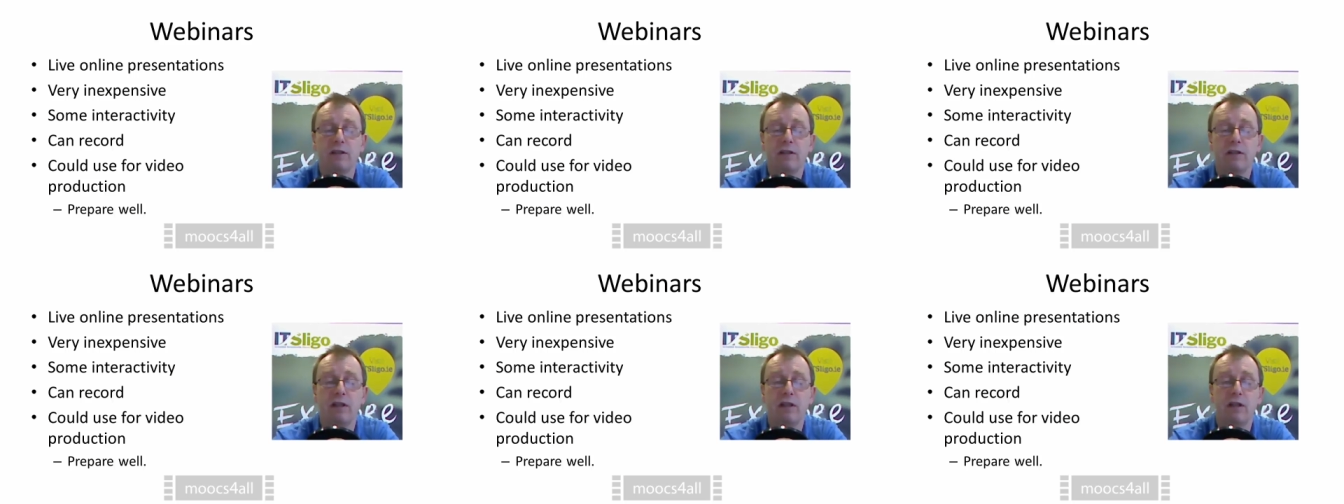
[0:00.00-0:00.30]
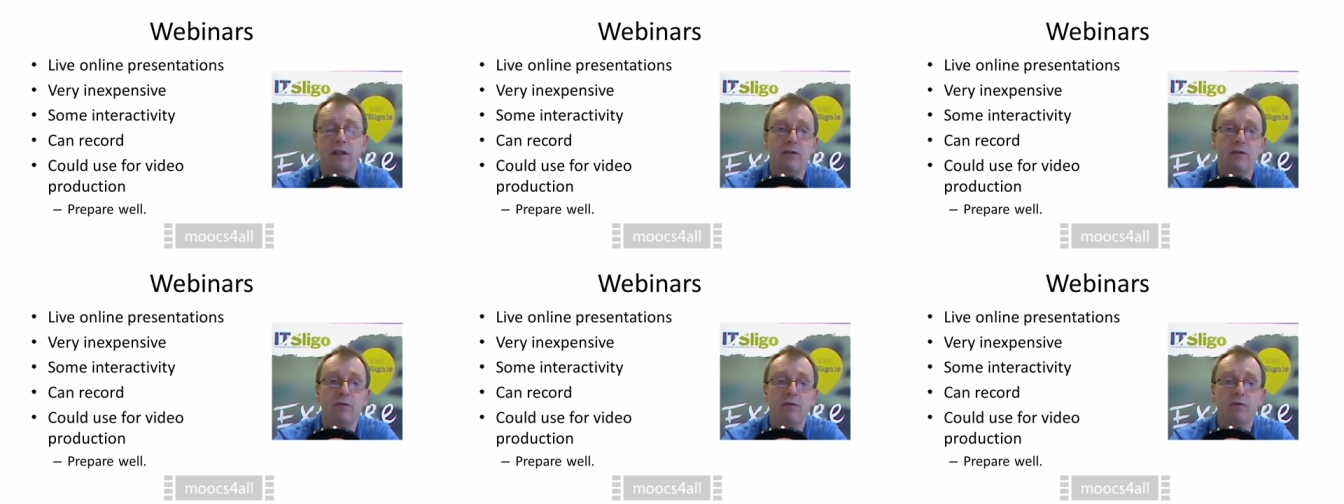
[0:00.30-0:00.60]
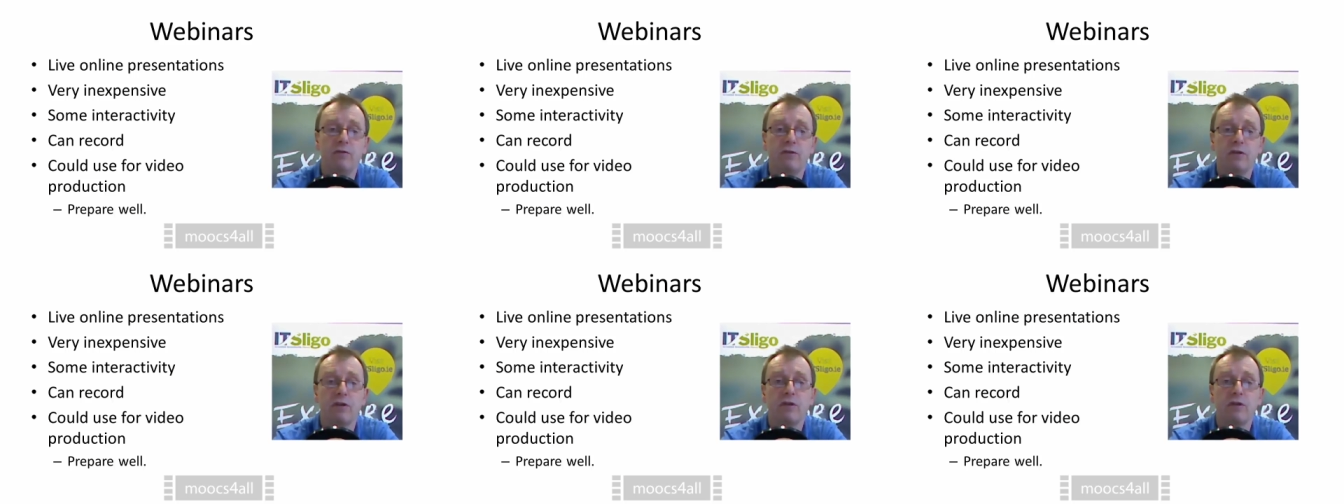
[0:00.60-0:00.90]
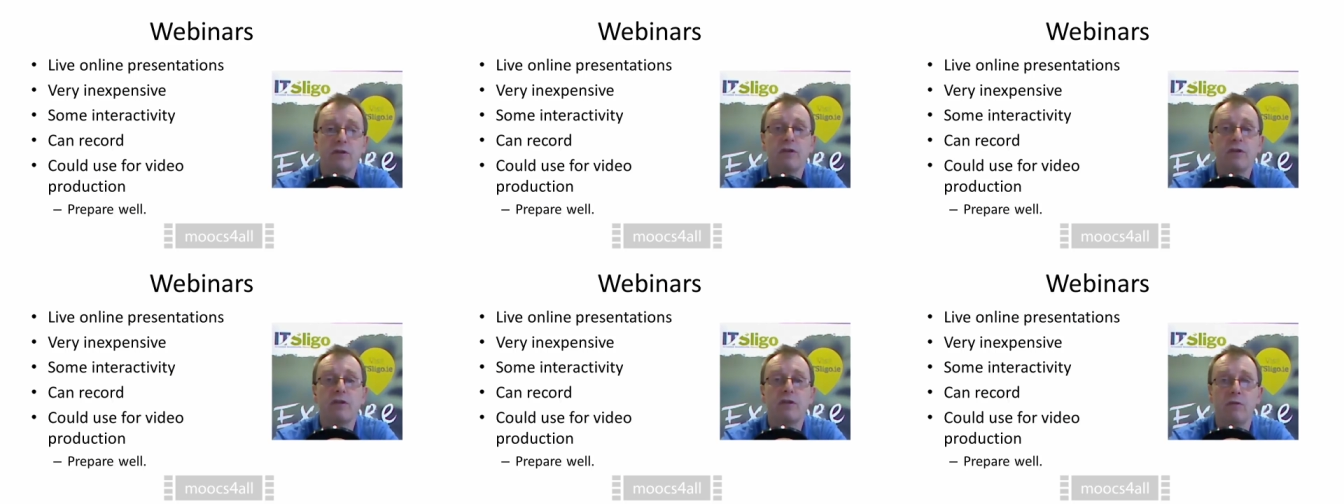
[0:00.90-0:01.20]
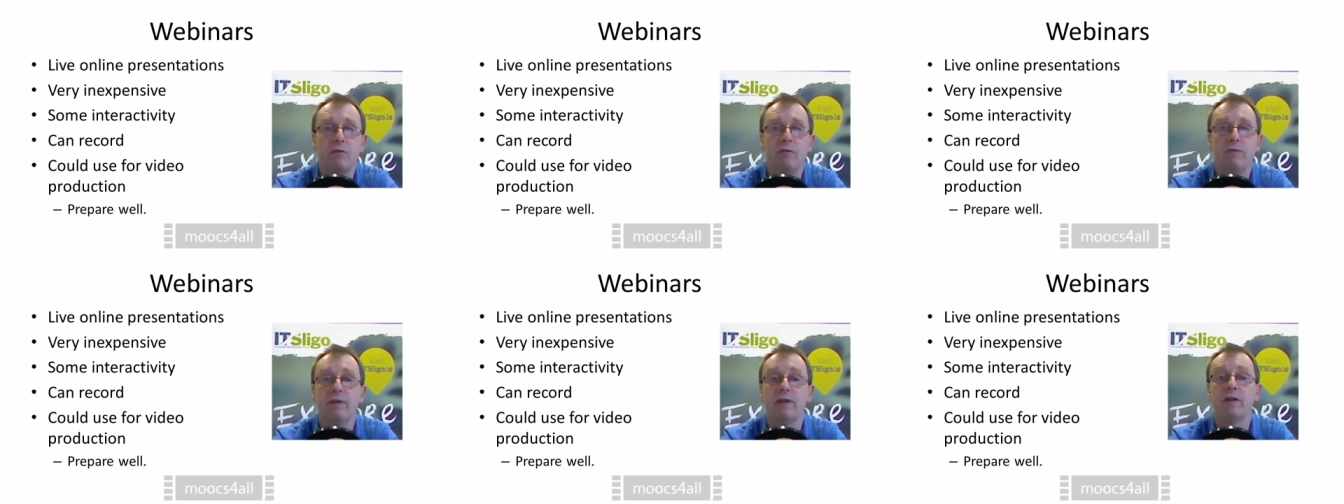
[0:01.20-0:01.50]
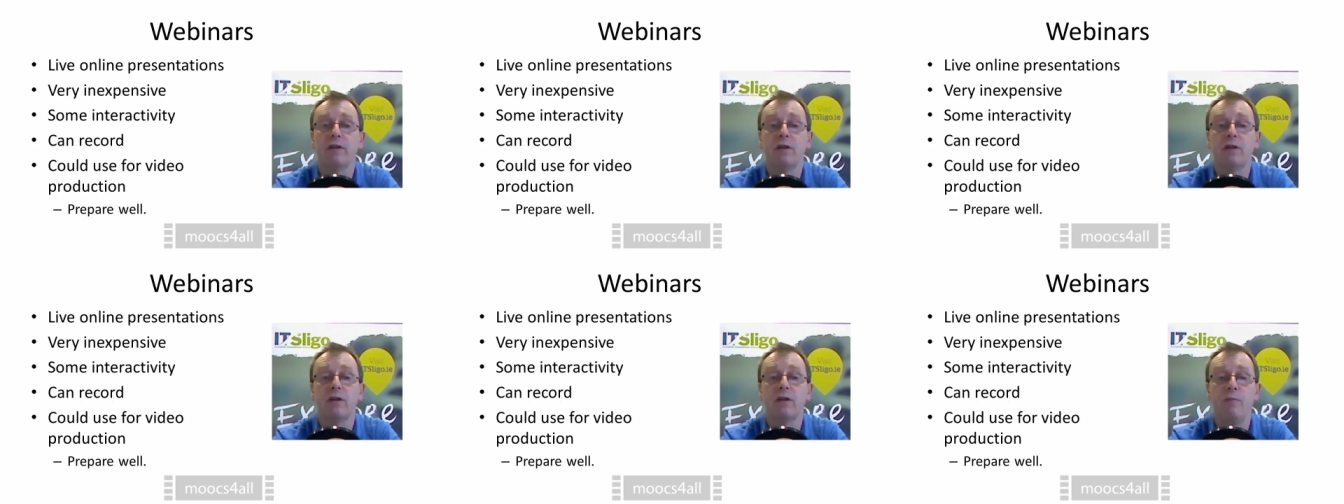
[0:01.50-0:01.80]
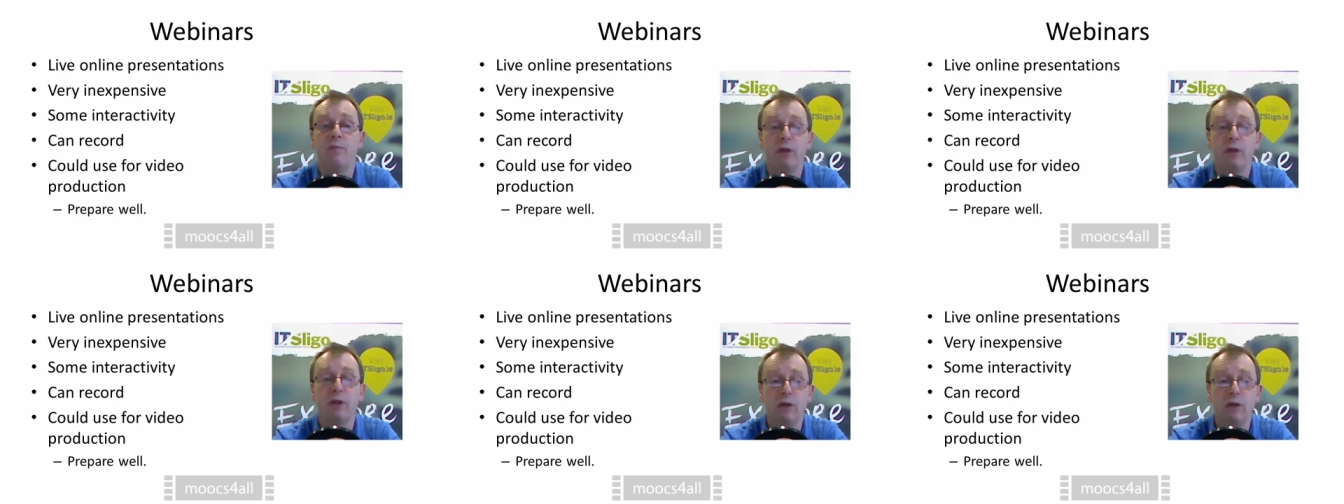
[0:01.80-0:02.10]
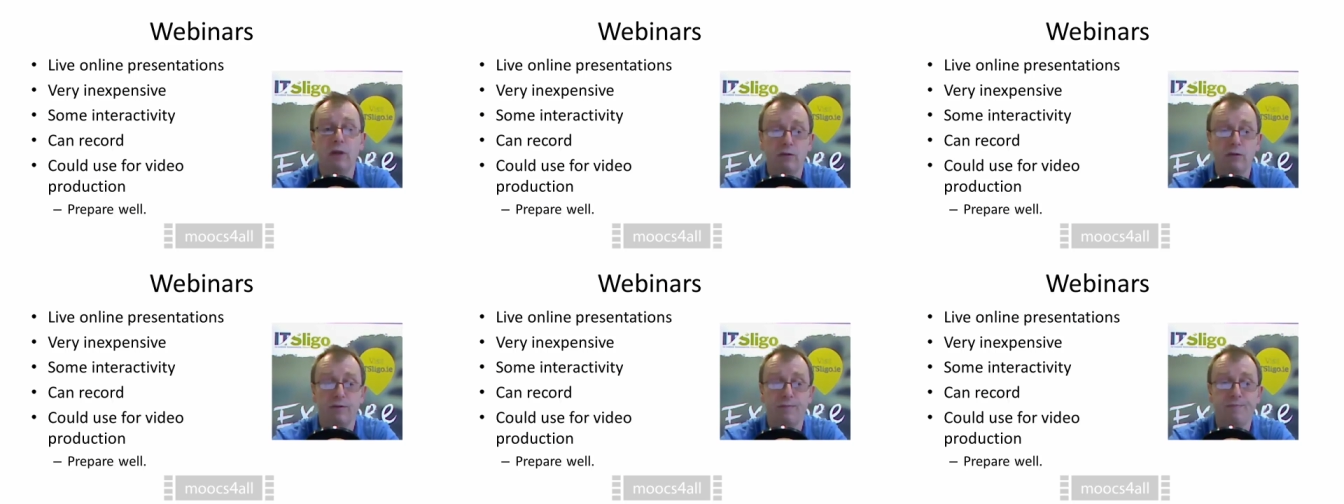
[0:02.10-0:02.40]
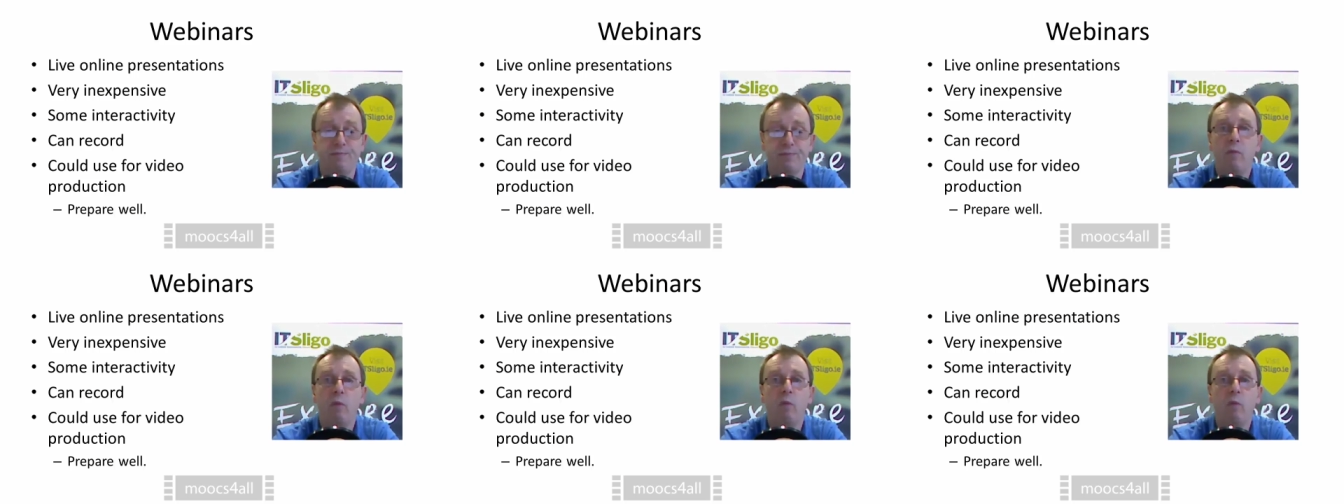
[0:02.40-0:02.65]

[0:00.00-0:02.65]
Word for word: than they do just to their computer.